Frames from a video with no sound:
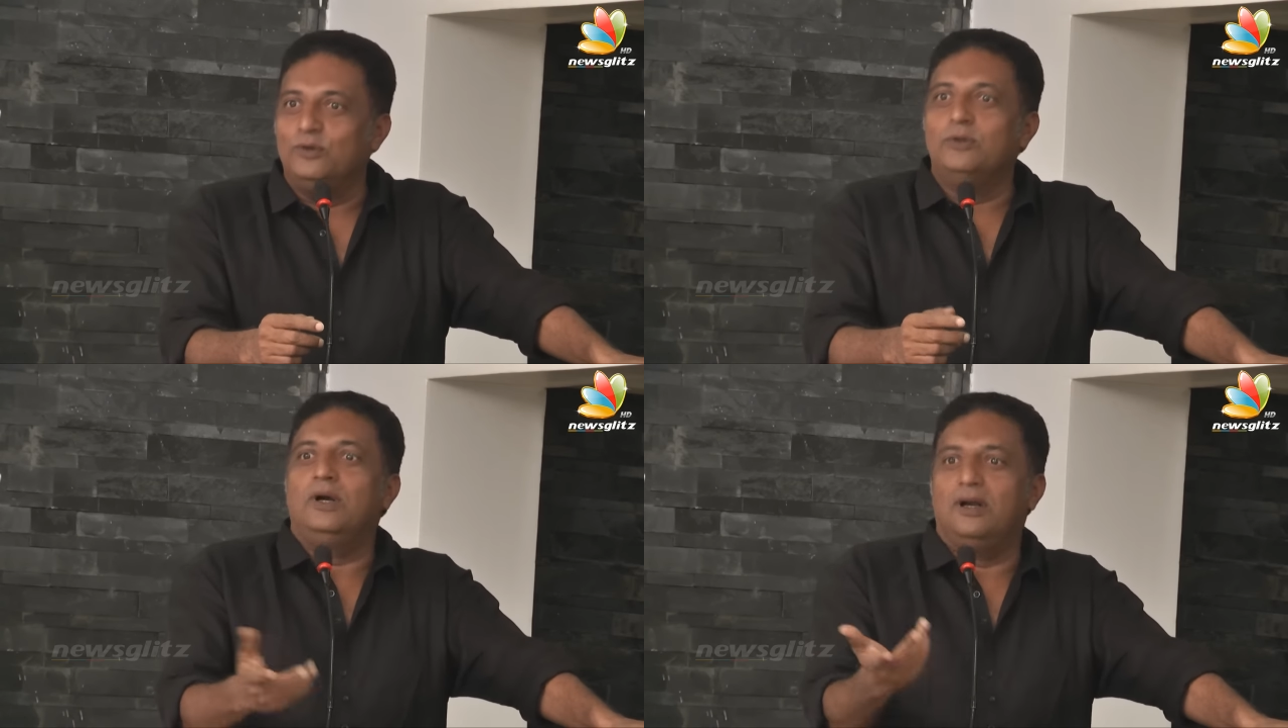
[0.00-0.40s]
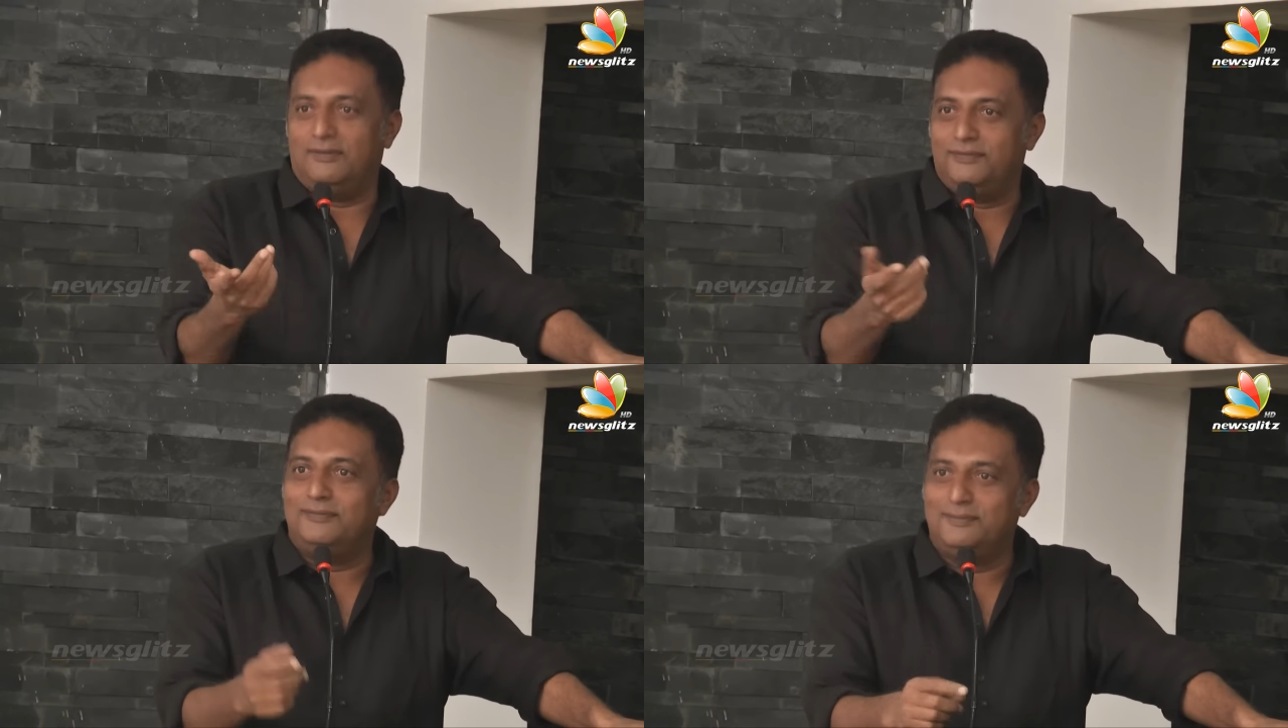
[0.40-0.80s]
Who would
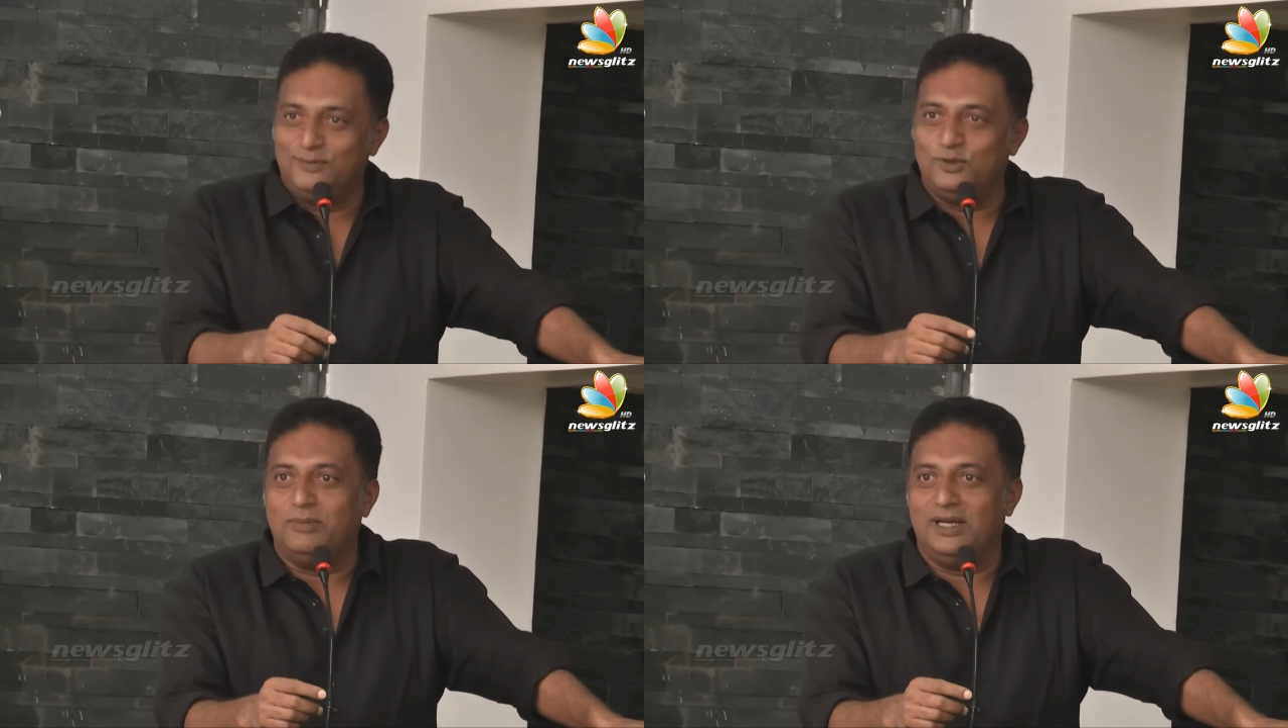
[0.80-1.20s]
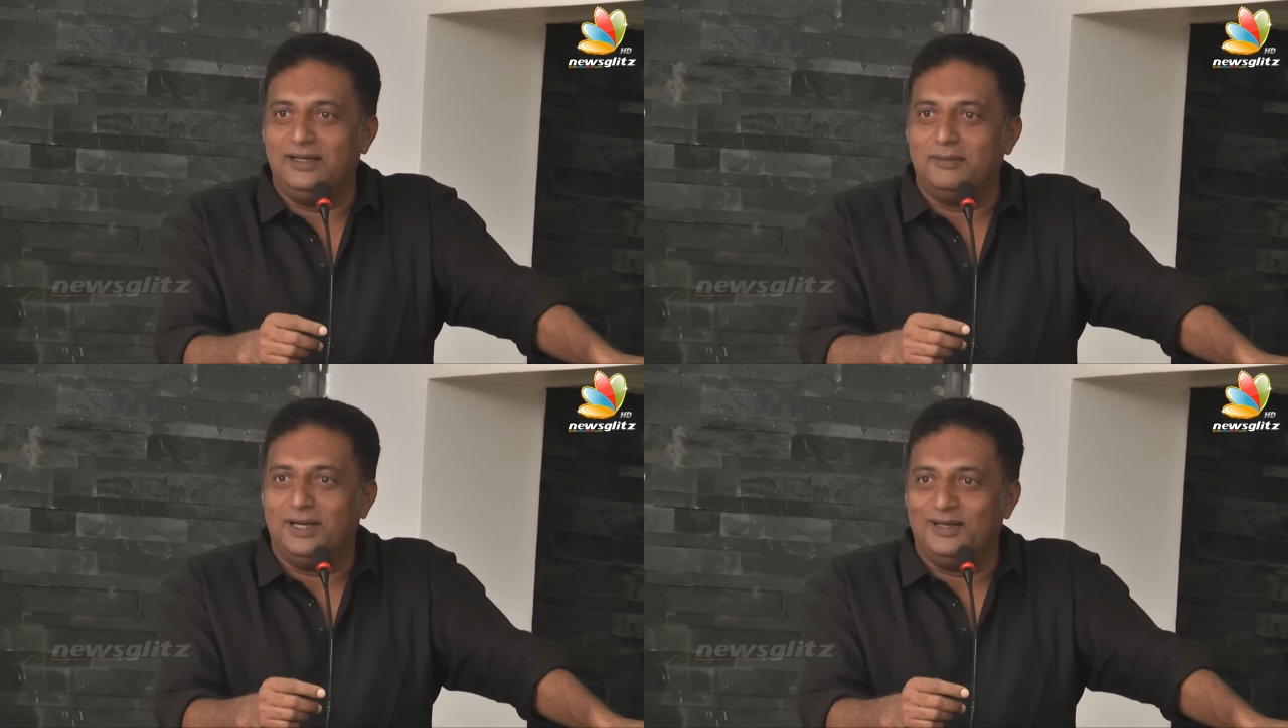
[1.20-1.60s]
love to
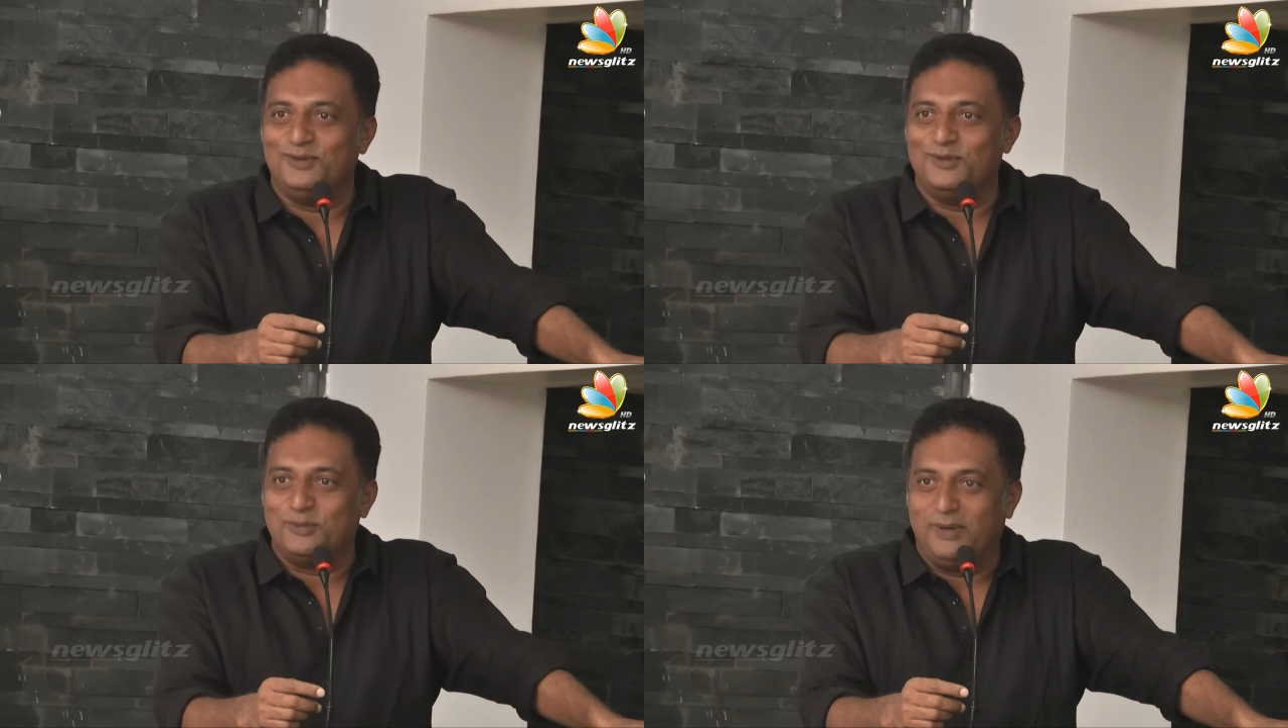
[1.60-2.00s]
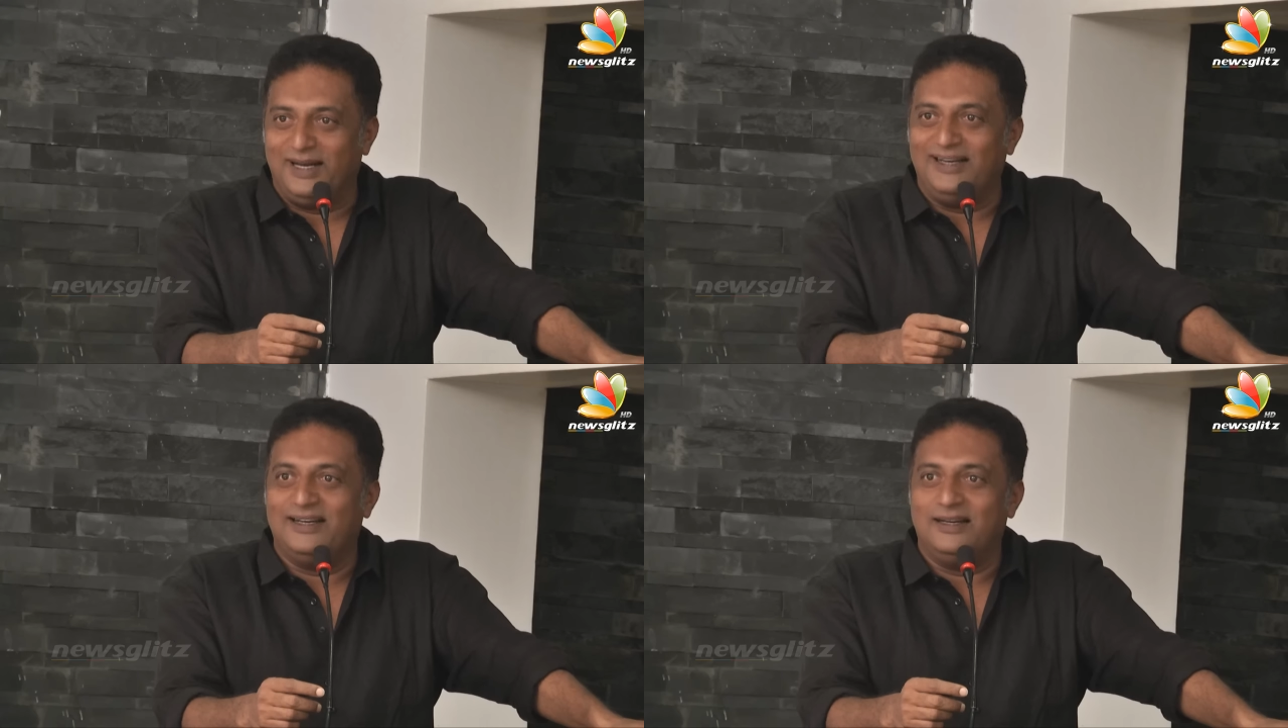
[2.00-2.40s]
marry a man who's blind?